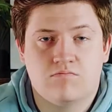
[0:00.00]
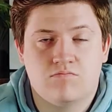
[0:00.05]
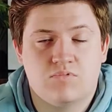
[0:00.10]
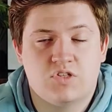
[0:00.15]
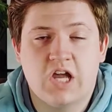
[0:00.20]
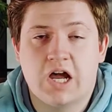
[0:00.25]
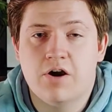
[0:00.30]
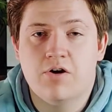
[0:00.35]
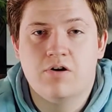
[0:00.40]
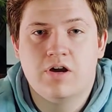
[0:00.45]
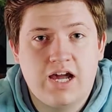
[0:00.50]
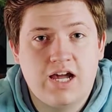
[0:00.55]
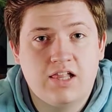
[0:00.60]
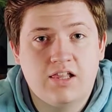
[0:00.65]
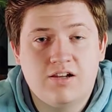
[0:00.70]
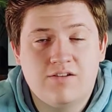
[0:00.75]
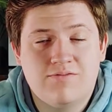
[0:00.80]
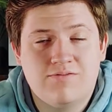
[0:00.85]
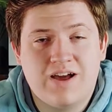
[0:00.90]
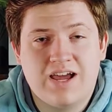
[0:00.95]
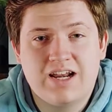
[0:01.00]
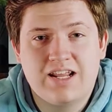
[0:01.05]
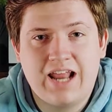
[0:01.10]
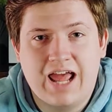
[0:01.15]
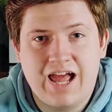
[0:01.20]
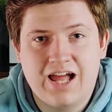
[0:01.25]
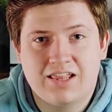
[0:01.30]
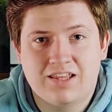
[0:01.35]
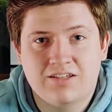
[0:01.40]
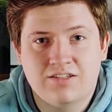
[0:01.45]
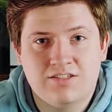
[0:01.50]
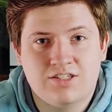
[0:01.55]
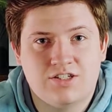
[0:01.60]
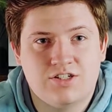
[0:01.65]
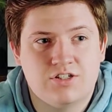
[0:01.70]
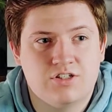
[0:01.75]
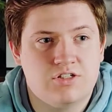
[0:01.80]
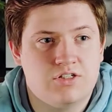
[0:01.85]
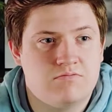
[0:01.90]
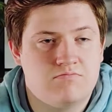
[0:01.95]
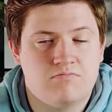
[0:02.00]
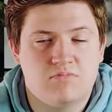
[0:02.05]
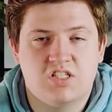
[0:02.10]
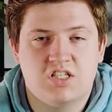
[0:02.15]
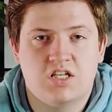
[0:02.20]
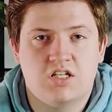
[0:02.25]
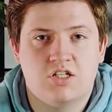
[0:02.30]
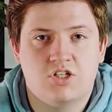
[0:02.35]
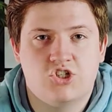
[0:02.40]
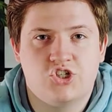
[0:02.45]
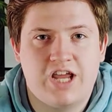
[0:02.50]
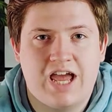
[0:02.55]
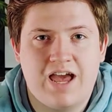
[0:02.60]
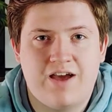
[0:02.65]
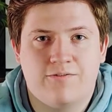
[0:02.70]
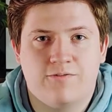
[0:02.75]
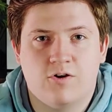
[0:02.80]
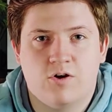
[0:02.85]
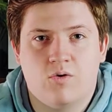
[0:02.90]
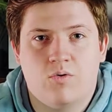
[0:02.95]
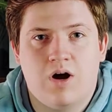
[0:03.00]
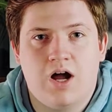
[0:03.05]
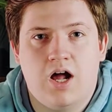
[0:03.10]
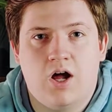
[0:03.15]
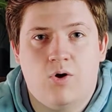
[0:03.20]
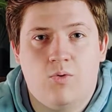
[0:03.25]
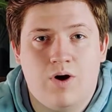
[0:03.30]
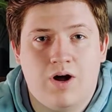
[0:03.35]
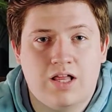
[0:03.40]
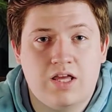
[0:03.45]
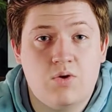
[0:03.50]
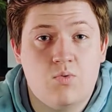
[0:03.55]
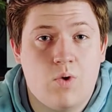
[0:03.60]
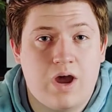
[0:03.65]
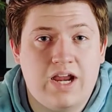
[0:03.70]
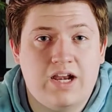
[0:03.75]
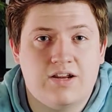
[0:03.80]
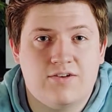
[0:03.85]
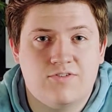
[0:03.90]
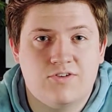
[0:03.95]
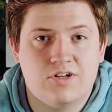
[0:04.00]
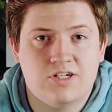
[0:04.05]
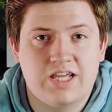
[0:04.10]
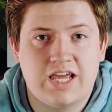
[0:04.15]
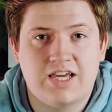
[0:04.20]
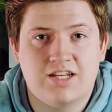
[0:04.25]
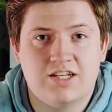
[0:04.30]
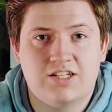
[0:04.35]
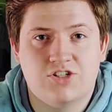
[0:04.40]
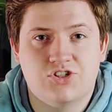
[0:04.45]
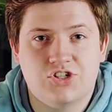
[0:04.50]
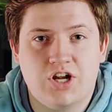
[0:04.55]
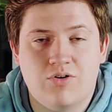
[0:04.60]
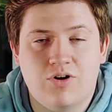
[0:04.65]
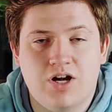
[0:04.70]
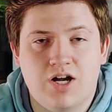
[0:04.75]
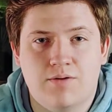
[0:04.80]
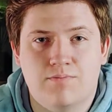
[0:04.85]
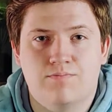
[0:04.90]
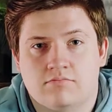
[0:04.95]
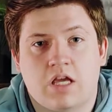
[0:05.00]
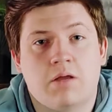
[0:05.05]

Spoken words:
So, Ellen invited Alex to just sit and chat for a while he waited for Dan to show up.